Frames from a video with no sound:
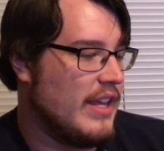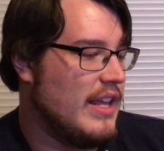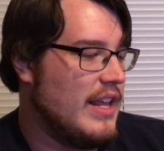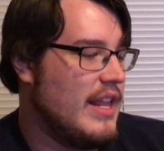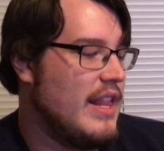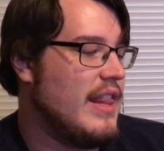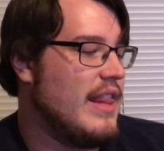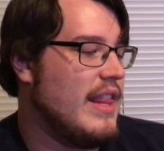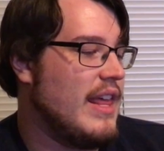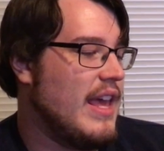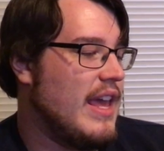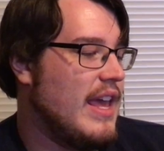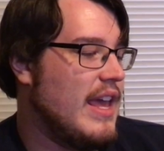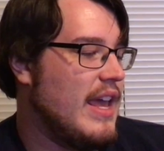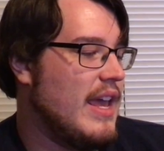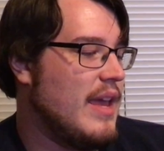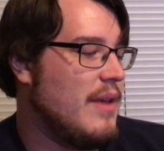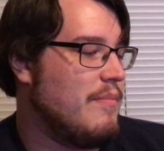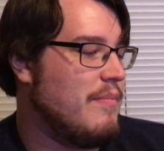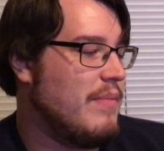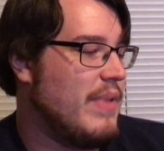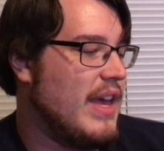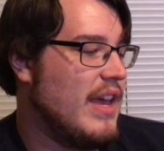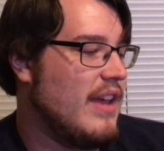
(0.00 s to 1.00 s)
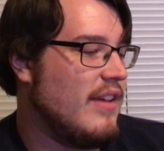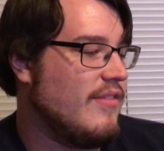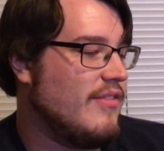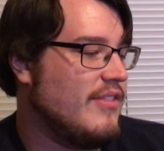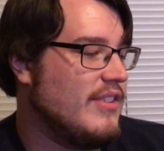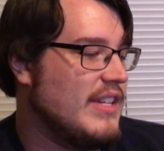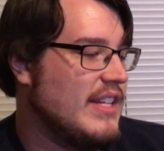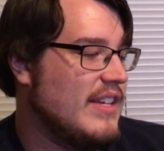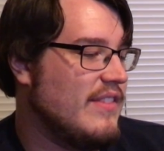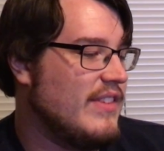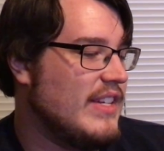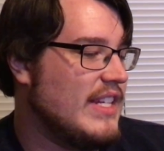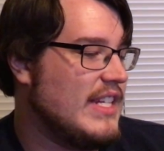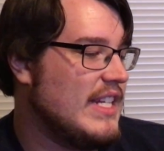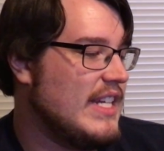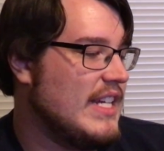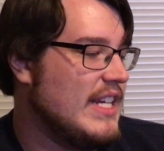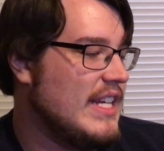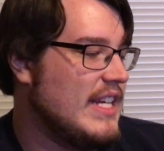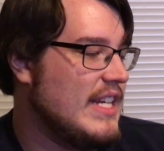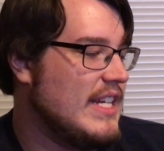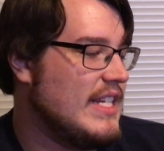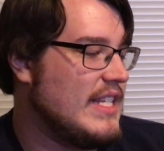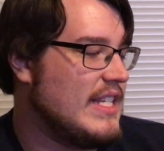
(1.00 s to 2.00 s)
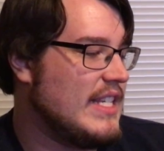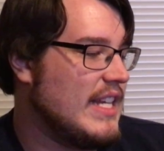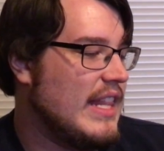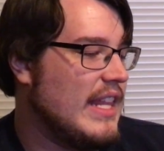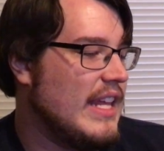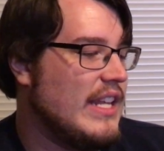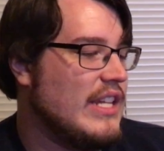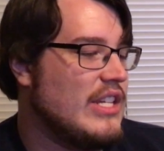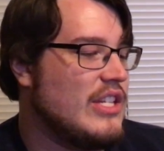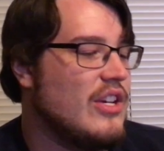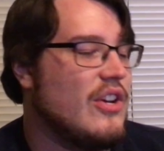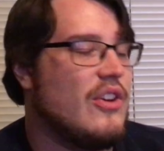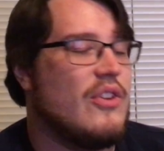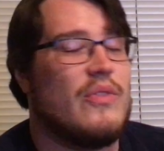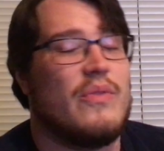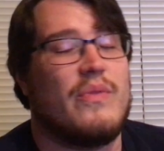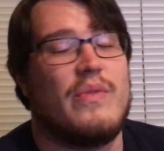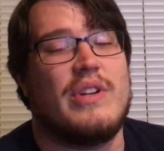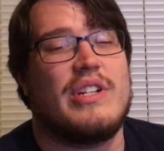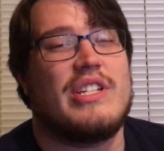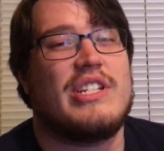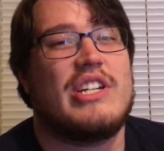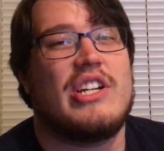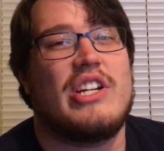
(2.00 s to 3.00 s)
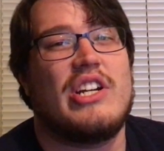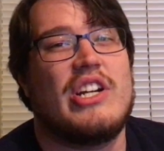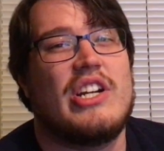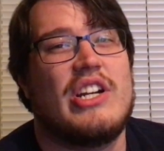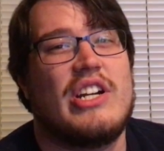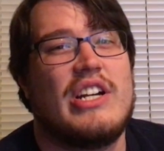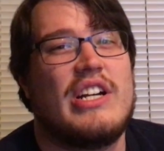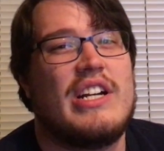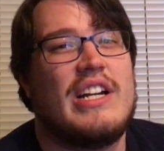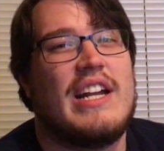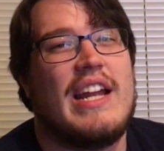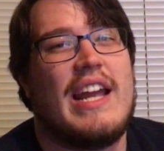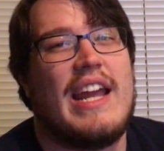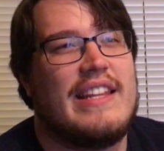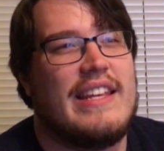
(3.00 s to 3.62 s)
And they beg for DVDs, they don't return,